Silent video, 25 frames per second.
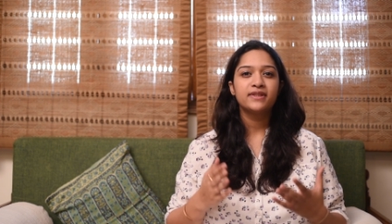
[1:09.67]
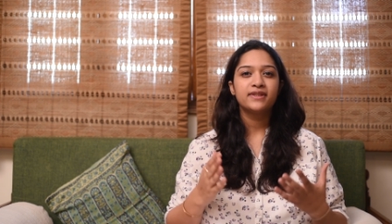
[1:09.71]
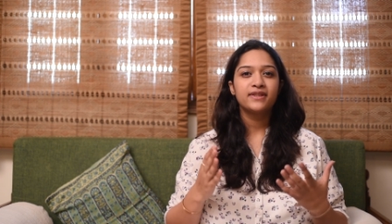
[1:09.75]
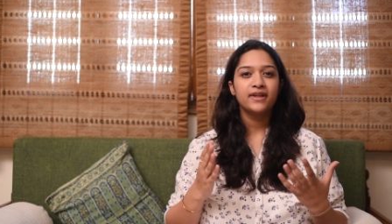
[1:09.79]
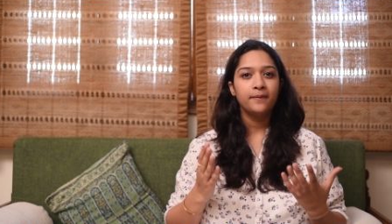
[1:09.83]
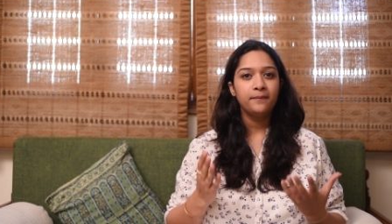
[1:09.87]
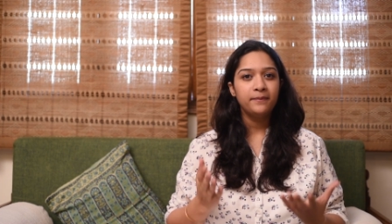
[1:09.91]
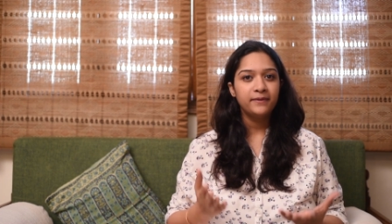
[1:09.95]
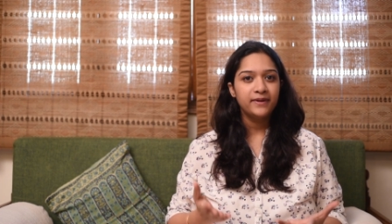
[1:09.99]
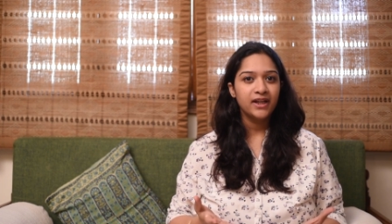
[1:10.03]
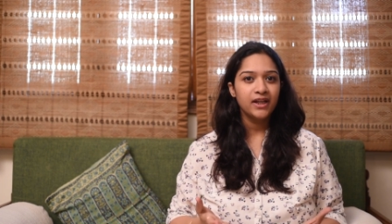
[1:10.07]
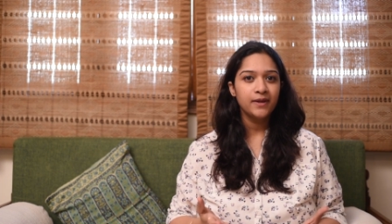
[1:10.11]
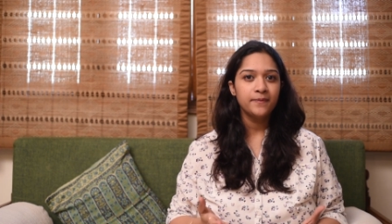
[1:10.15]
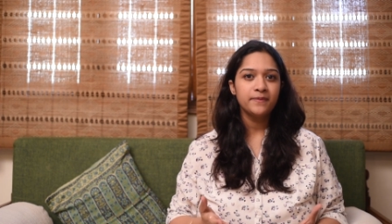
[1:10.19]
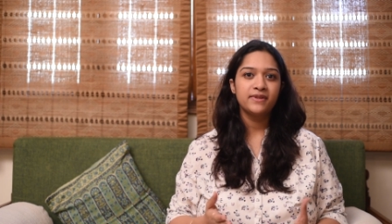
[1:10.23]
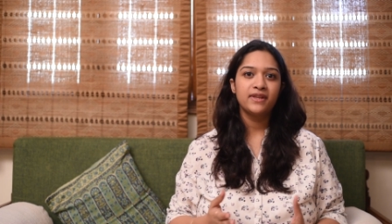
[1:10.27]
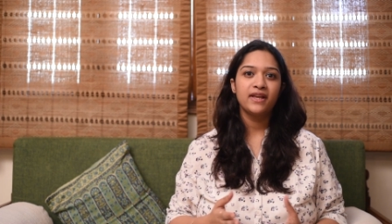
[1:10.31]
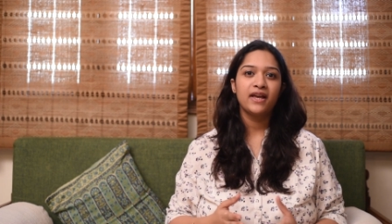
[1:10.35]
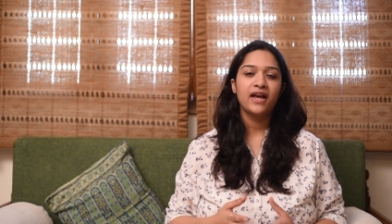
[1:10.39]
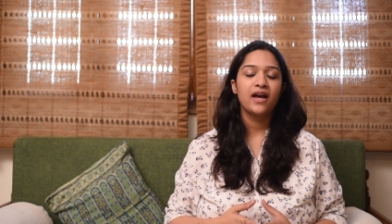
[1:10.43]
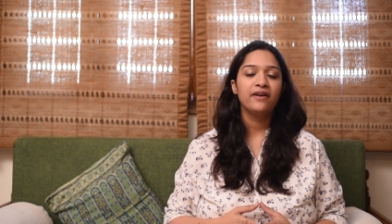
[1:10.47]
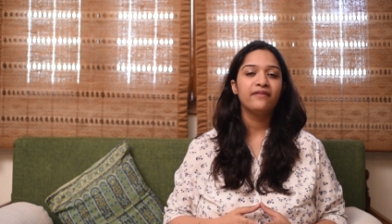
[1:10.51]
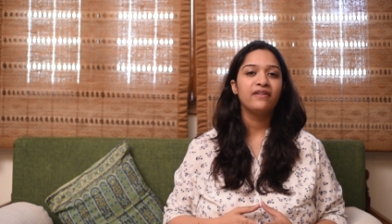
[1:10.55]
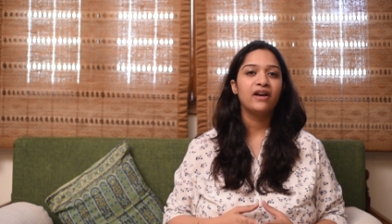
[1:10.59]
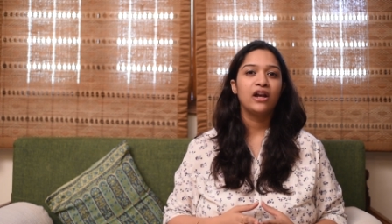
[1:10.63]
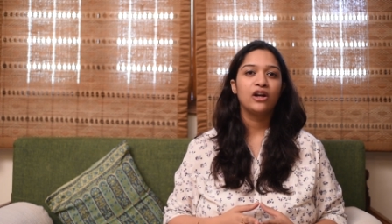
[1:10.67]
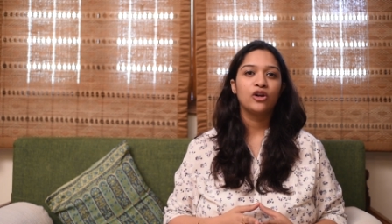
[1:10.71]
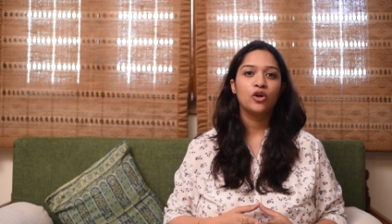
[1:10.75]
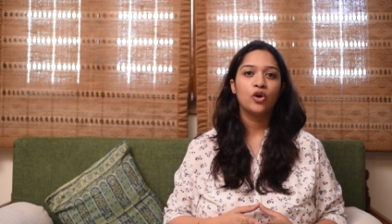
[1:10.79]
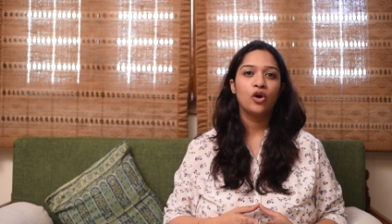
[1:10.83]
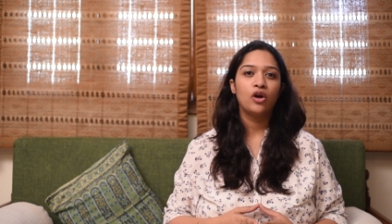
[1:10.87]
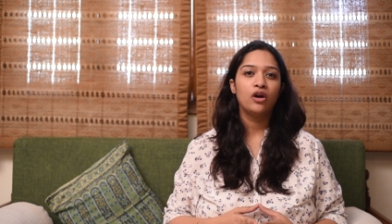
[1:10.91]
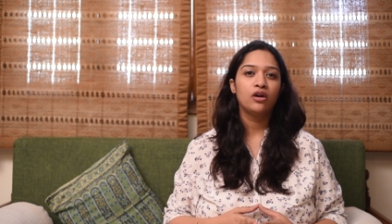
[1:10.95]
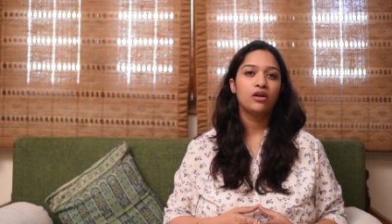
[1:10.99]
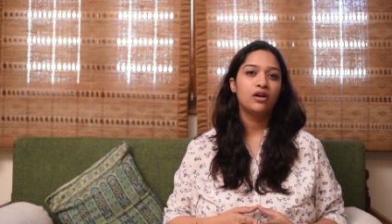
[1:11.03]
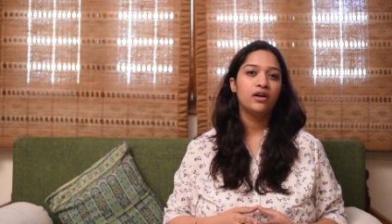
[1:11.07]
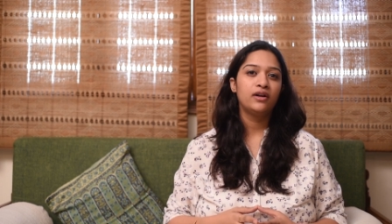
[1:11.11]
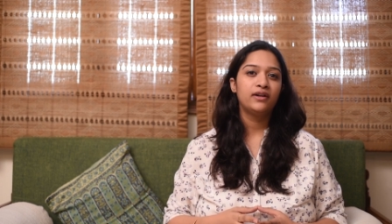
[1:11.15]
sometimes they have
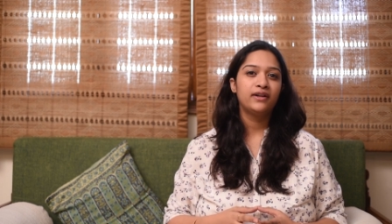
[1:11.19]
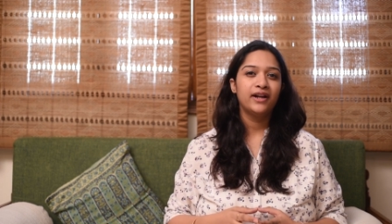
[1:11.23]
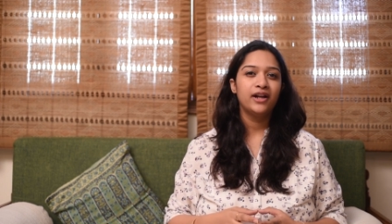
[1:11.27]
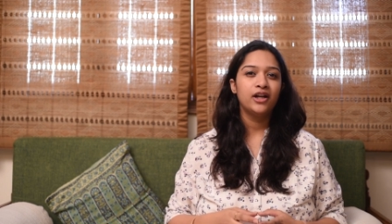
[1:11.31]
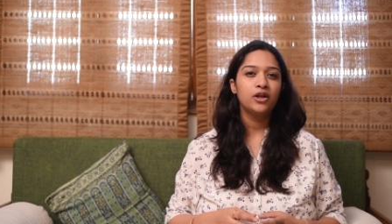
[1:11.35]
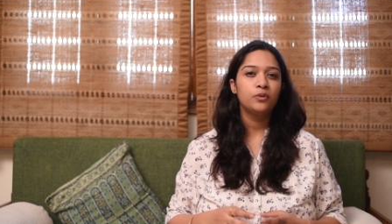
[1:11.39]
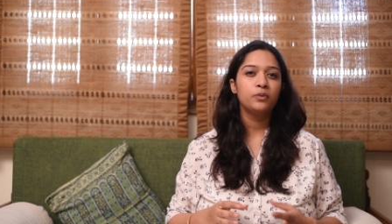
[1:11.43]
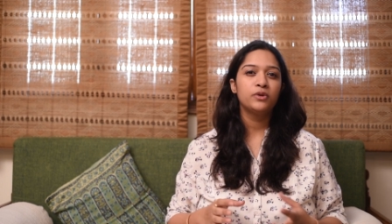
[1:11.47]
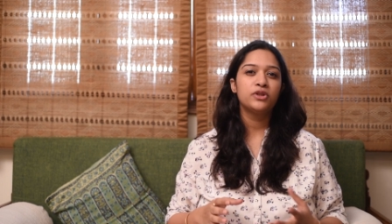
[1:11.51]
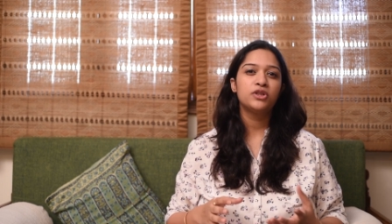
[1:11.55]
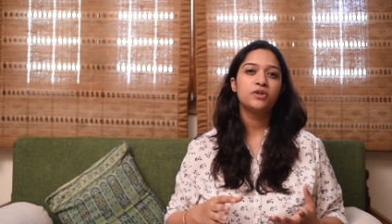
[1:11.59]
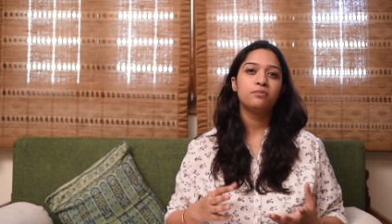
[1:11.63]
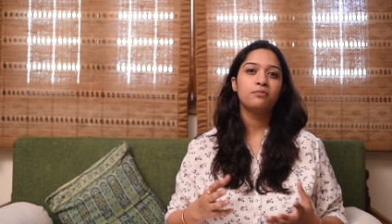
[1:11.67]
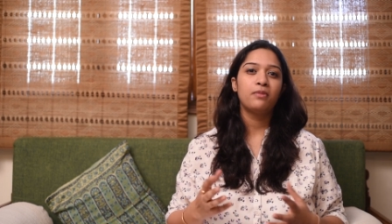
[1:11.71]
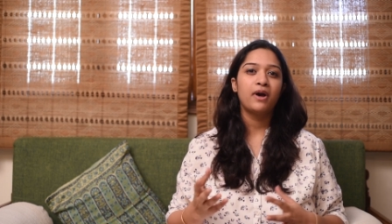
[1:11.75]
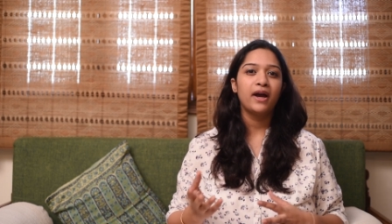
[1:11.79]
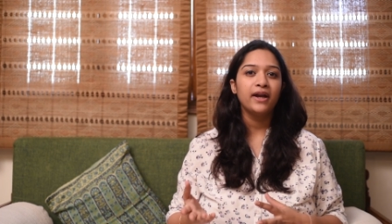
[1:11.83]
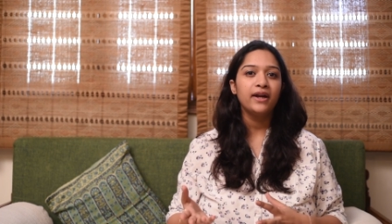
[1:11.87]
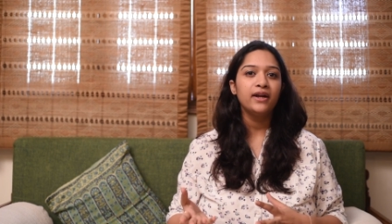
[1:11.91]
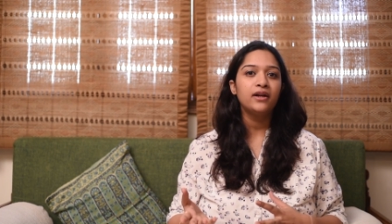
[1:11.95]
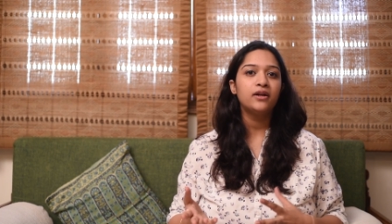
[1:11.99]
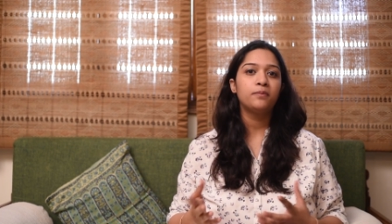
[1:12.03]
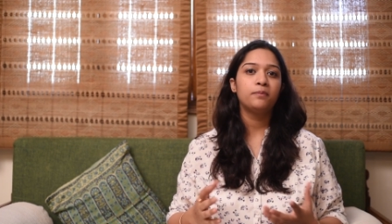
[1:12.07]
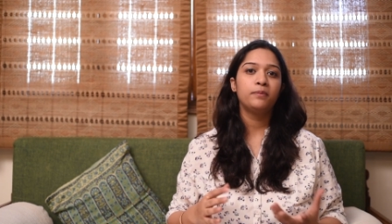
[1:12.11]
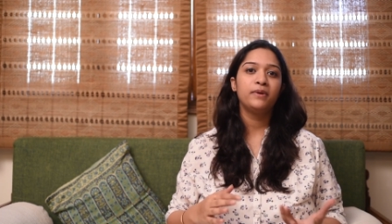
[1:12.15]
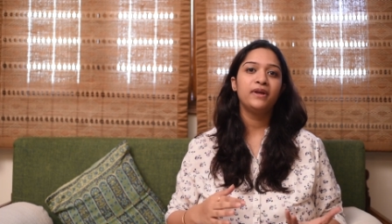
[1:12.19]
alcohol content which might